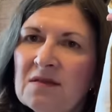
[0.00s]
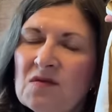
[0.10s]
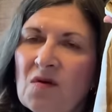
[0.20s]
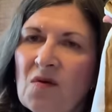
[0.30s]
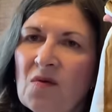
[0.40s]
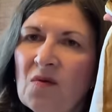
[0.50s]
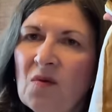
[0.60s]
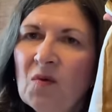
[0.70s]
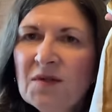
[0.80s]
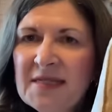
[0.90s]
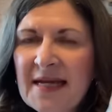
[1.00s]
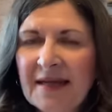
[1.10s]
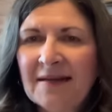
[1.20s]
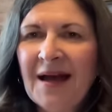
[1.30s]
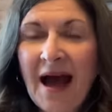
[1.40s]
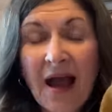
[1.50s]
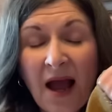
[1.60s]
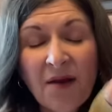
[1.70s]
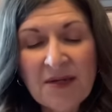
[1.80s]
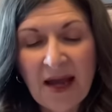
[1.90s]
So we'll see.
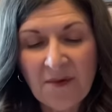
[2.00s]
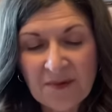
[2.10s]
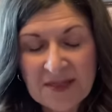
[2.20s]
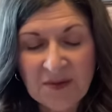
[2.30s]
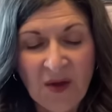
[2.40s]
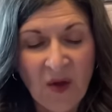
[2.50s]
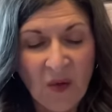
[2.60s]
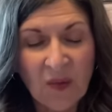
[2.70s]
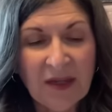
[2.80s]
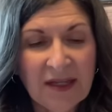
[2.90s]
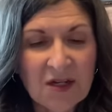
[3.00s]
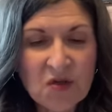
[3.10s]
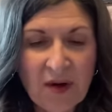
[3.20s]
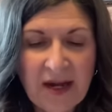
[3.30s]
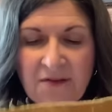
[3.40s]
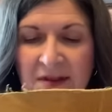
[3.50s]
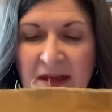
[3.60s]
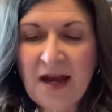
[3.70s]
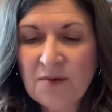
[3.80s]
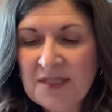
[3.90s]
I, I, I was really enjoying
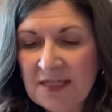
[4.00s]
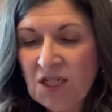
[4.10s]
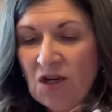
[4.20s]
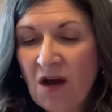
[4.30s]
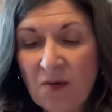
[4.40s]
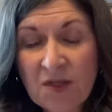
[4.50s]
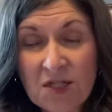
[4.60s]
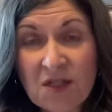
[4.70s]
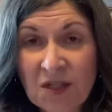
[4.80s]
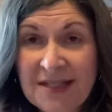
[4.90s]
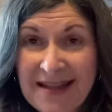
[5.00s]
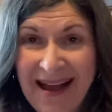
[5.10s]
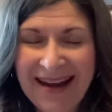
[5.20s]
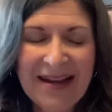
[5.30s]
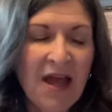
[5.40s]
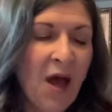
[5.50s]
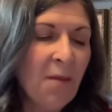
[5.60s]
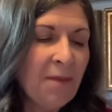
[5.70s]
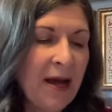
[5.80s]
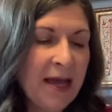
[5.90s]
everything I was stitching on, which is good sign,
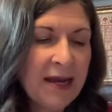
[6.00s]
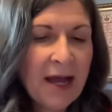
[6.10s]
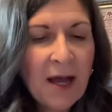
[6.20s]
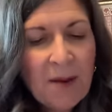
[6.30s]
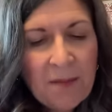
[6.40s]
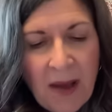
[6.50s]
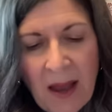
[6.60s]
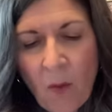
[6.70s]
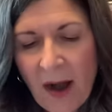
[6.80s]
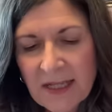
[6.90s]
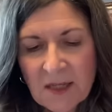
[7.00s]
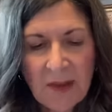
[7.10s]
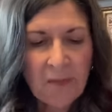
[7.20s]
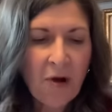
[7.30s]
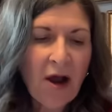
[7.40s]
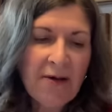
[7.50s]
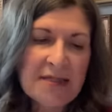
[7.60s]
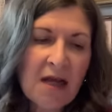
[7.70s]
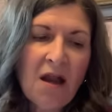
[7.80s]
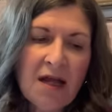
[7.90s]
but um, I wanted to make
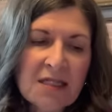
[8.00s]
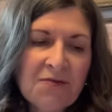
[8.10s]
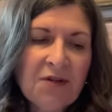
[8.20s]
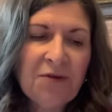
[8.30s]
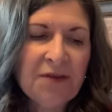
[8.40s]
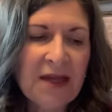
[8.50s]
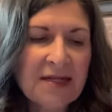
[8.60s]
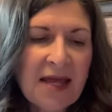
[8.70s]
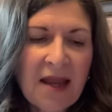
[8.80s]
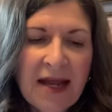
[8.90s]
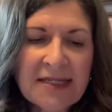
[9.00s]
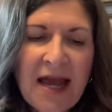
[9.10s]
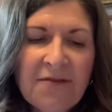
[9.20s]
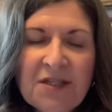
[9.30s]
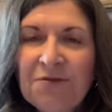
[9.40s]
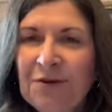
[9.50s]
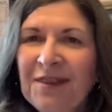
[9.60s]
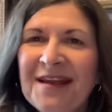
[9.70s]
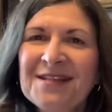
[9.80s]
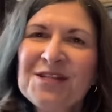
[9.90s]
progress on lots of different things. I like to have different
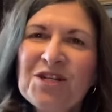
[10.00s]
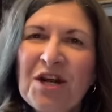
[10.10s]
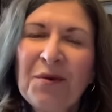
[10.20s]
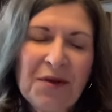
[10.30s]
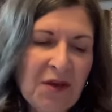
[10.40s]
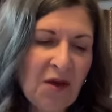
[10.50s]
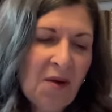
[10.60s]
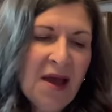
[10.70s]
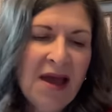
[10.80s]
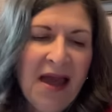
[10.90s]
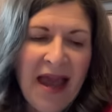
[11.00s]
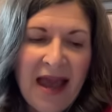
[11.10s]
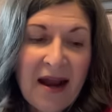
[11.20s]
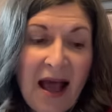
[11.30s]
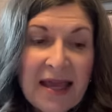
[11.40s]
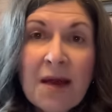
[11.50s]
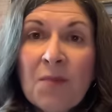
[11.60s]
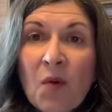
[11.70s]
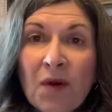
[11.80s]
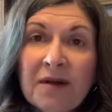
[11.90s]
things to share with you, and I get
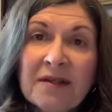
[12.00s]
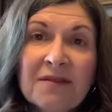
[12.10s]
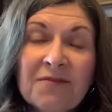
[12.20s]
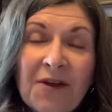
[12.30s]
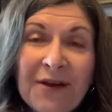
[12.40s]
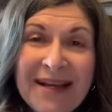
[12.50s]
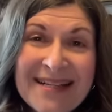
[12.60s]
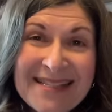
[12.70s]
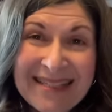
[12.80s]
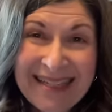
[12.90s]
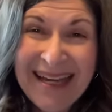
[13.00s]
bored very easily